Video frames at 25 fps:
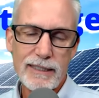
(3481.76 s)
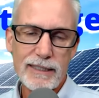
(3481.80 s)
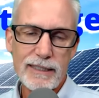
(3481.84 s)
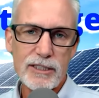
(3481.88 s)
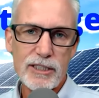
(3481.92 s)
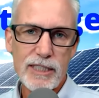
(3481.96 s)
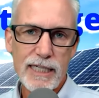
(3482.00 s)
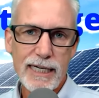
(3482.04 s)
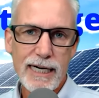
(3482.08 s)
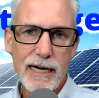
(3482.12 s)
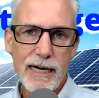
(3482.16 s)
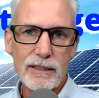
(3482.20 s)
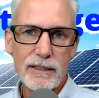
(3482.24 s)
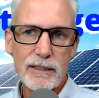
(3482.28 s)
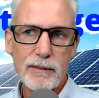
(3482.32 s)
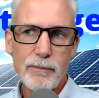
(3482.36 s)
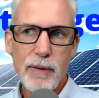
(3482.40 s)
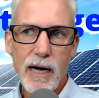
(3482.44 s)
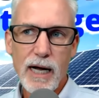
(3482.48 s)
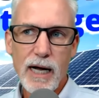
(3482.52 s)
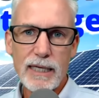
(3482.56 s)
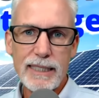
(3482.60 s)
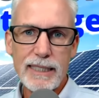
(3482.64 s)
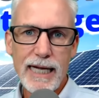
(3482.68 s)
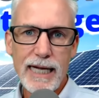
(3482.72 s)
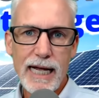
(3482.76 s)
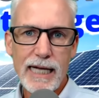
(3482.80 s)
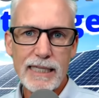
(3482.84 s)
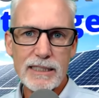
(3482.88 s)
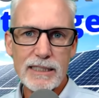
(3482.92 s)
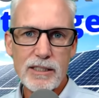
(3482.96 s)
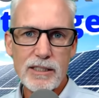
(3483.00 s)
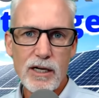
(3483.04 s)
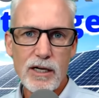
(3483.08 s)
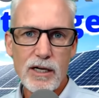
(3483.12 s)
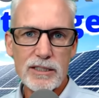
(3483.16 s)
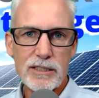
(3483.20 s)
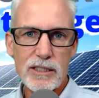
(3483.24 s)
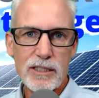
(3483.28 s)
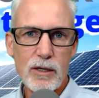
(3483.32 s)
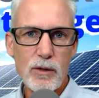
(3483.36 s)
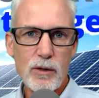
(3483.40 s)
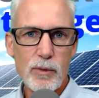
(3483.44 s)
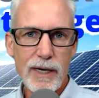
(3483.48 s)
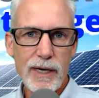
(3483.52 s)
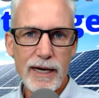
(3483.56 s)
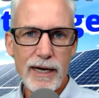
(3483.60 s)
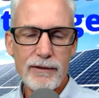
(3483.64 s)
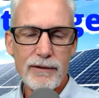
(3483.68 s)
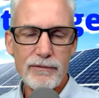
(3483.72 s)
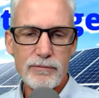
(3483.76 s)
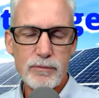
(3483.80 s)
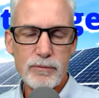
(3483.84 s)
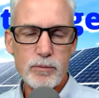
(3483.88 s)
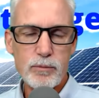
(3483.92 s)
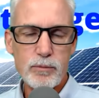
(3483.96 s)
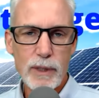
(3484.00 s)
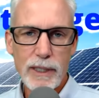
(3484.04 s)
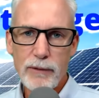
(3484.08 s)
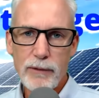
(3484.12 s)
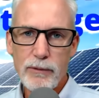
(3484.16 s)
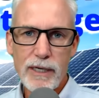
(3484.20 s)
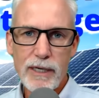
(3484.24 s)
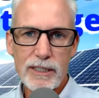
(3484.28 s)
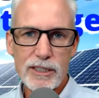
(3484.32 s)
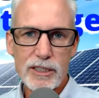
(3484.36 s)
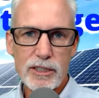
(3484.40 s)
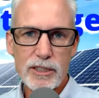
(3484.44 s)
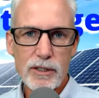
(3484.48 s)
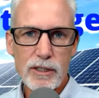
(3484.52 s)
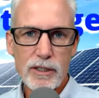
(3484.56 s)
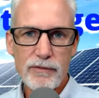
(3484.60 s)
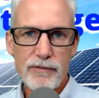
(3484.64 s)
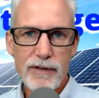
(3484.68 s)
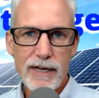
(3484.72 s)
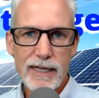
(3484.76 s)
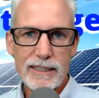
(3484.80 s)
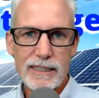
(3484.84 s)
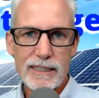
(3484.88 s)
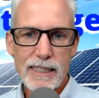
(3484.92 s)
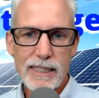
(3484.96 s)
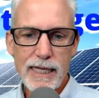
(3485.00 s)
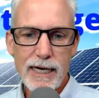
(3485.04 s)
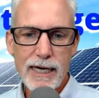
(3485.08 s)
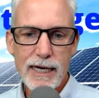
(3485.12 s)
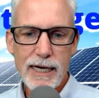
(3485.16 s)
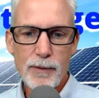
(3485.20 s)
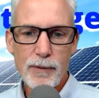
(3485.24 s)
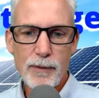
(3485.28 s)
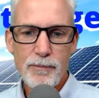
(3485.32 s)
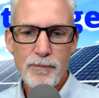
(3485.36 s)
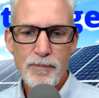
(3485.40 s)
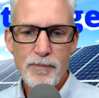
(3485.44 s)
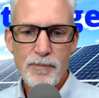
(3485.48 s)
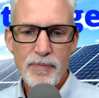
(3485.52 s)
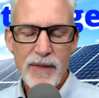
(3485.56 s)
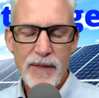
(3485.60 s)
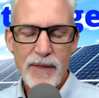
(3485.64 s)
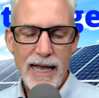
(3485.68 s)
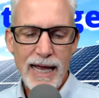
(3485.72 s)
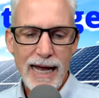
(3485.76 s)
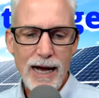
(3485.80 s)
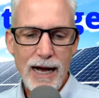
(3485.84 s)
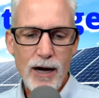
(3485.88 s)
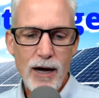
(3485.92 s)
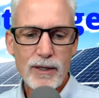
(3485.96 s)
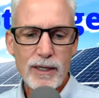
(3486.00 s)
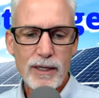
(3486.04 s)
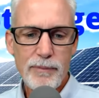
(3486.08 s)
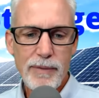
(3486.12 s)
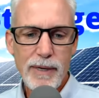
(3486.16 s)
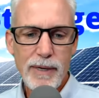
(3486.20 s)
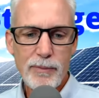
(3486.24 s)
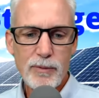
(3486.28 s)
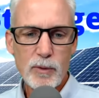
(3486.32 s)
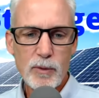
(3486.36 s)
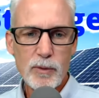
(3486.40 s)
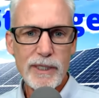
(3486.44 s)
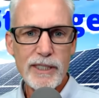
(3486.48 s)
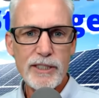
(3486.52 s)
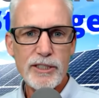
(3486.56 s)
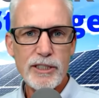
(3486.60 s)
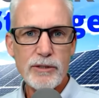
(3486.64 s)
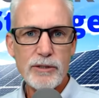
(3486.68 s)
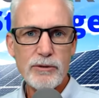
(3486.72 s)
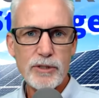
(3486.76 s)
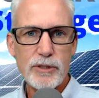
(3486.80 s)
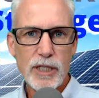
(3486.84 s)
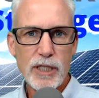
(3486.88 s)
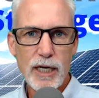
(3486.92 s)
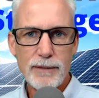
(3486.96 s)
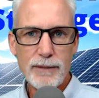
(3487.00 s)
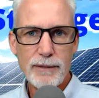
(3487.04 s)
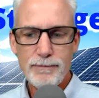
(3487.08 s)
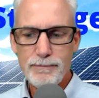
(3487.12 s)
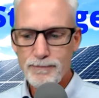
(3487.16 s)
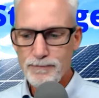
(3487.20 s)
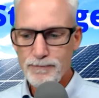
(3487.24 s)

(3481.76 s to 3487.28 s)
to check out the podcast also. We have pre-registered events there. How can people reach you, John?